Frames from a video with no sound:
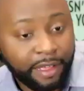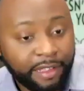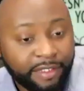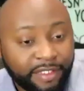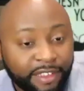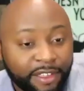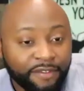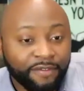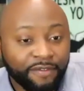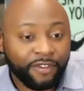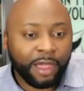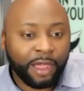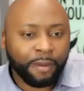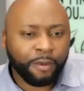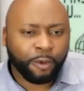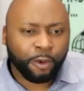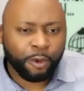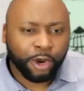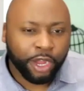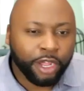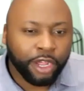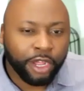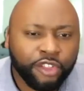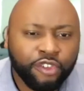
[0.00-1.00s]
in
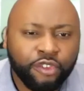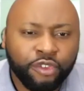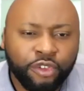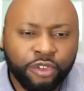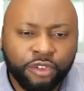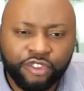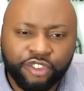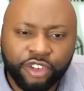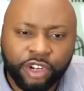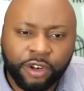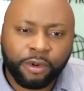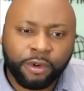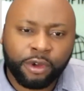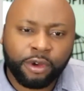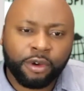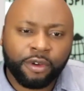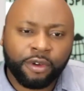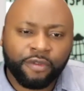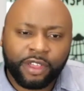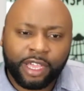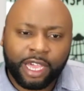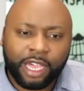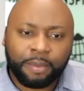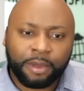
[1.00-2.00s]
February. Did you do general or
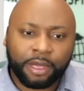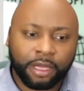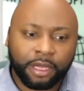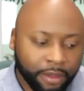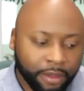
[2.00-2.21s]
VIP?